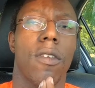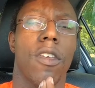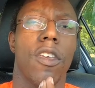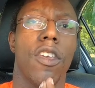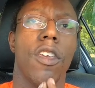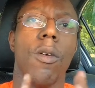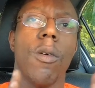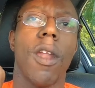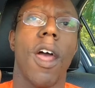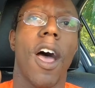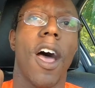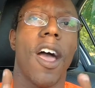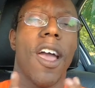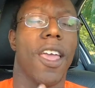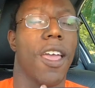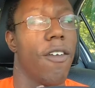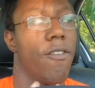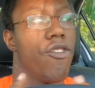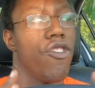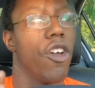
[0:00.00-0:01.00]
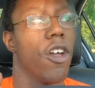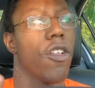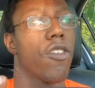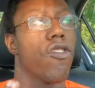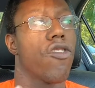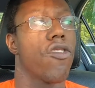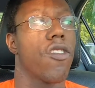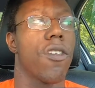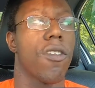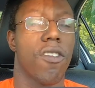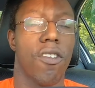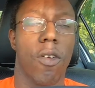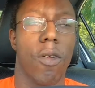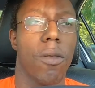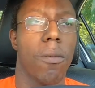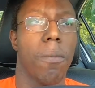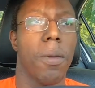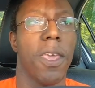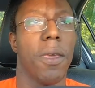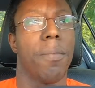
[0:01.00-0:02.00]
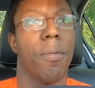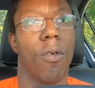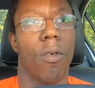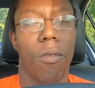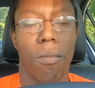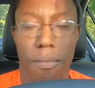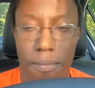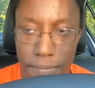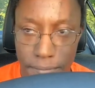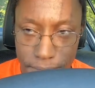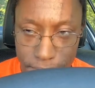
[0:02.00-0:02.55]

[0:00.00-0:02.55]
You and I have judged certain people